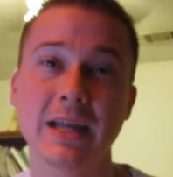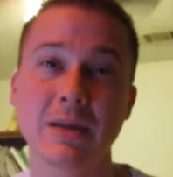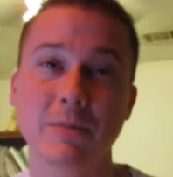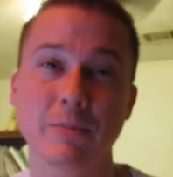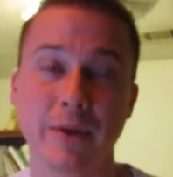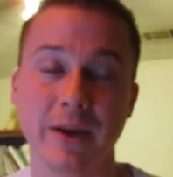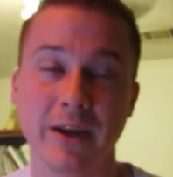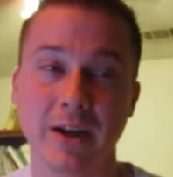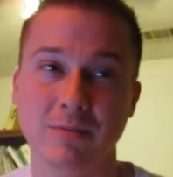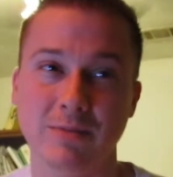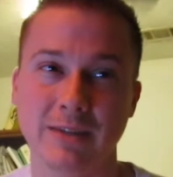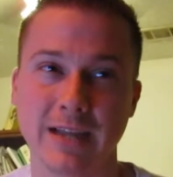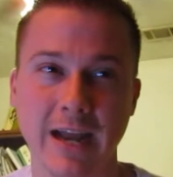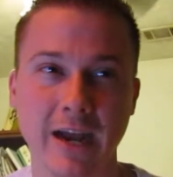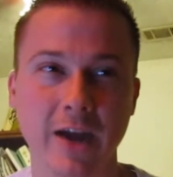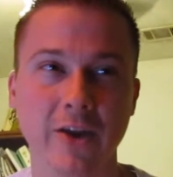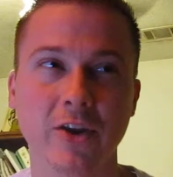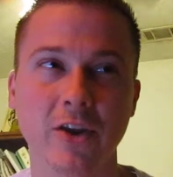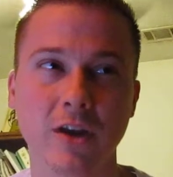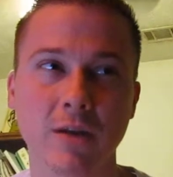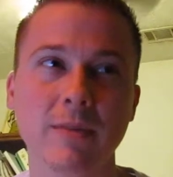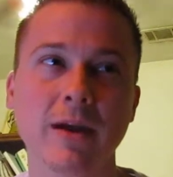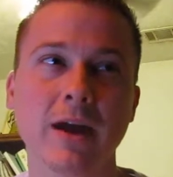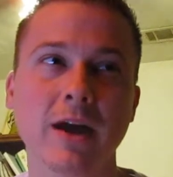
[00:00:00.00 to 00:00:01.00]
bring them down
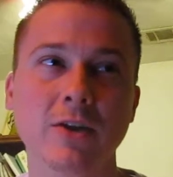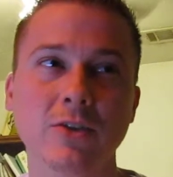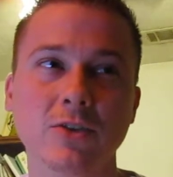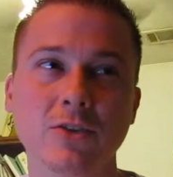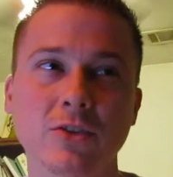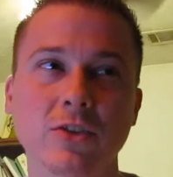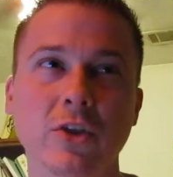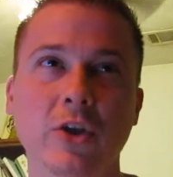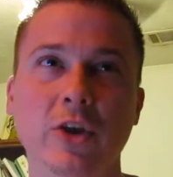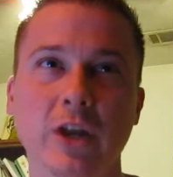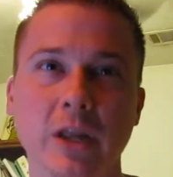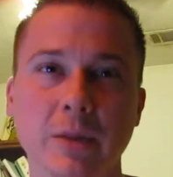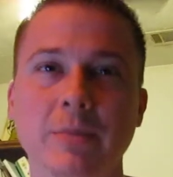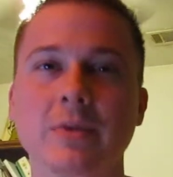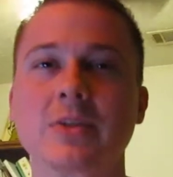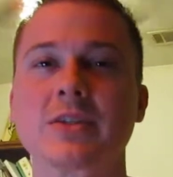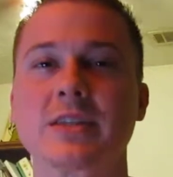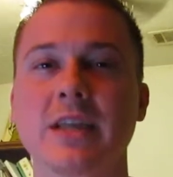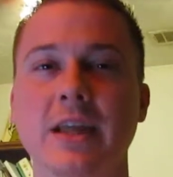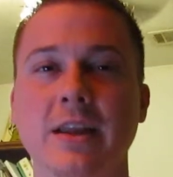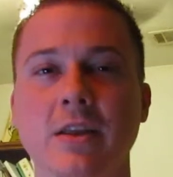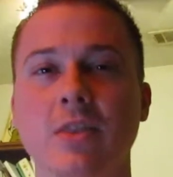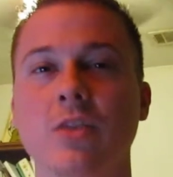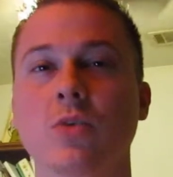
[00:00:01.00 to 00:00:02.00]
to about
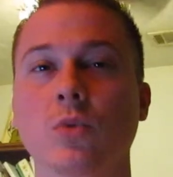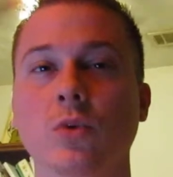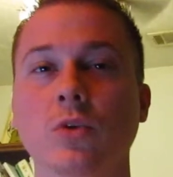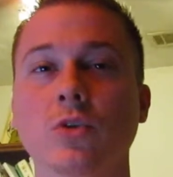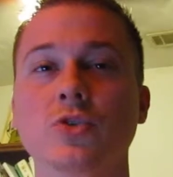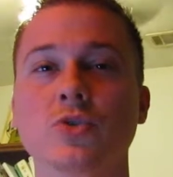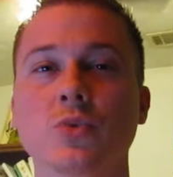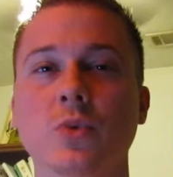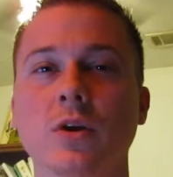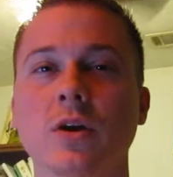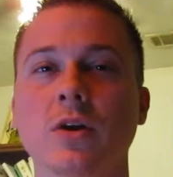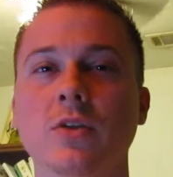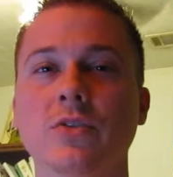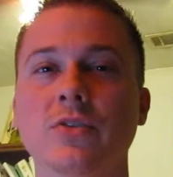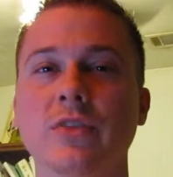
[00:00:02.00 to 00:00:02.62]
30% of the world's wealth.